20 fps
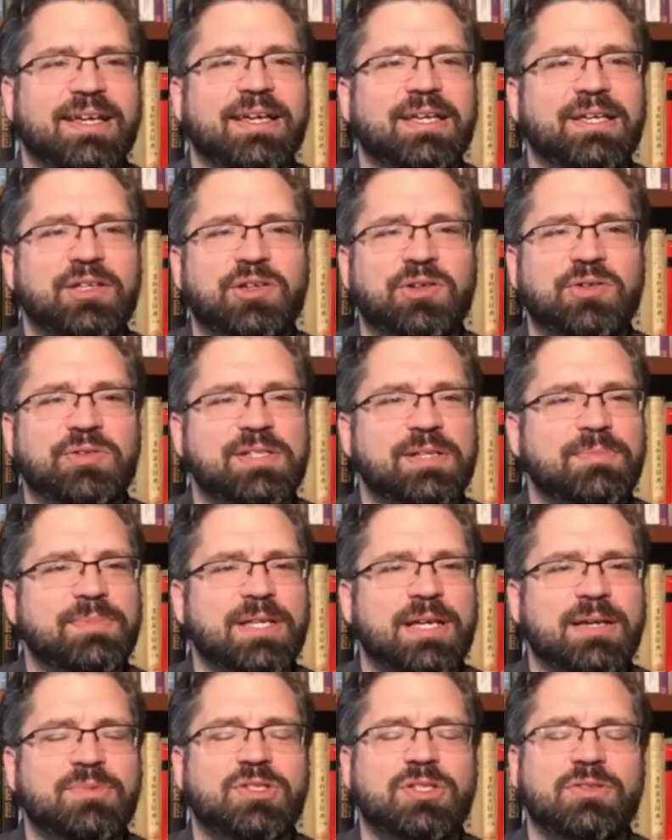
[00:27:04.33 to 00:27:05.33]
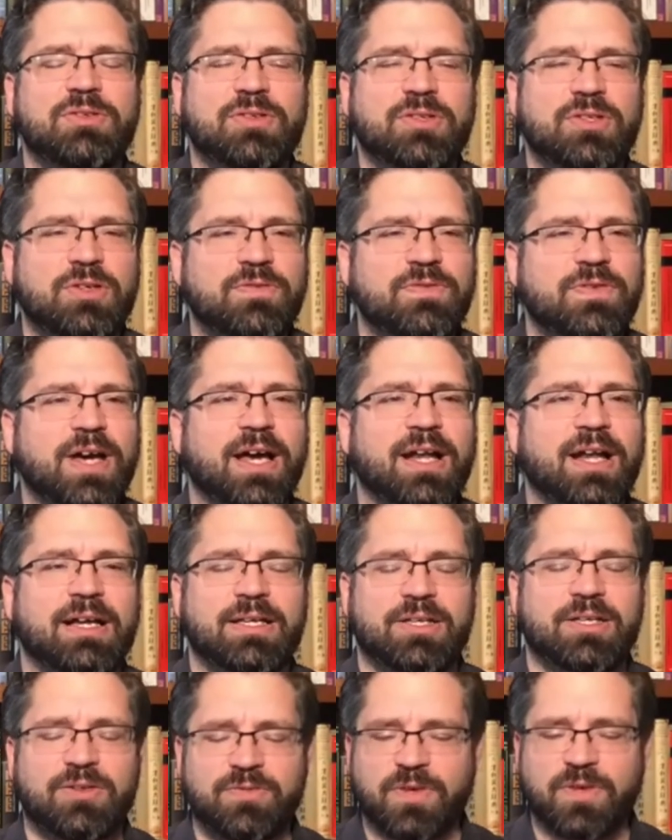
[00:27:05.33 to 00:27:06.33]
You know, sometimes you've got
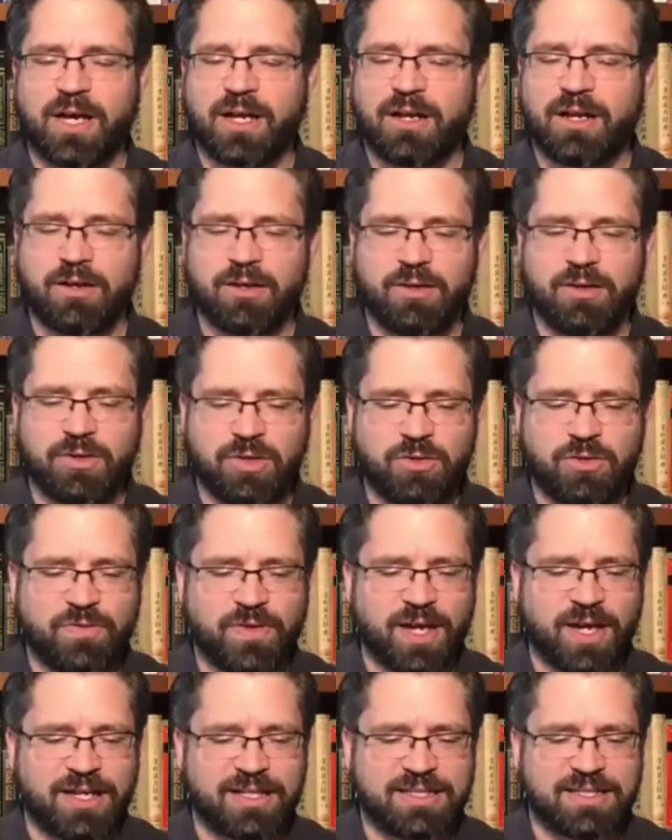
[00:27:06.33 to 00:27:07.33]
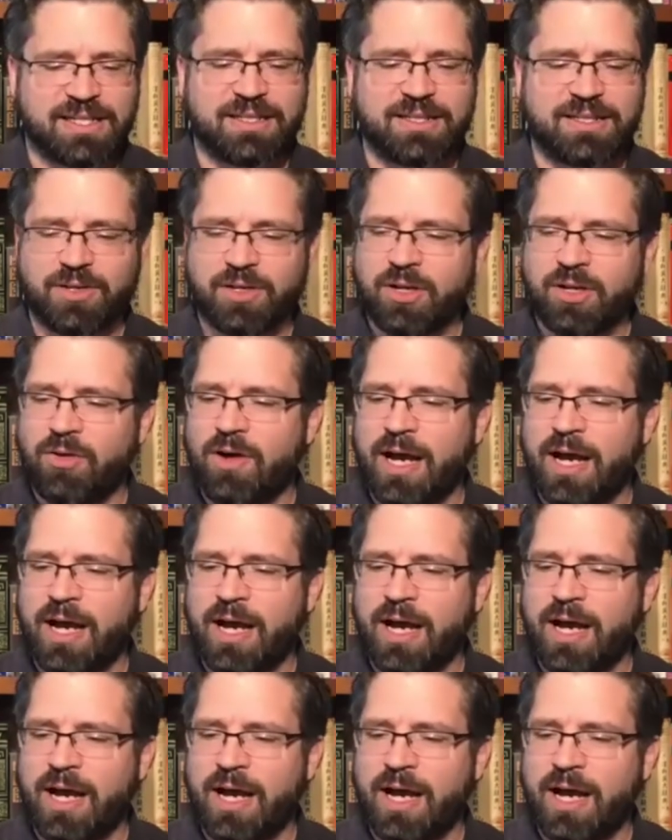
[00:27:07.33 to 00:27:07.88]
to sit there and go,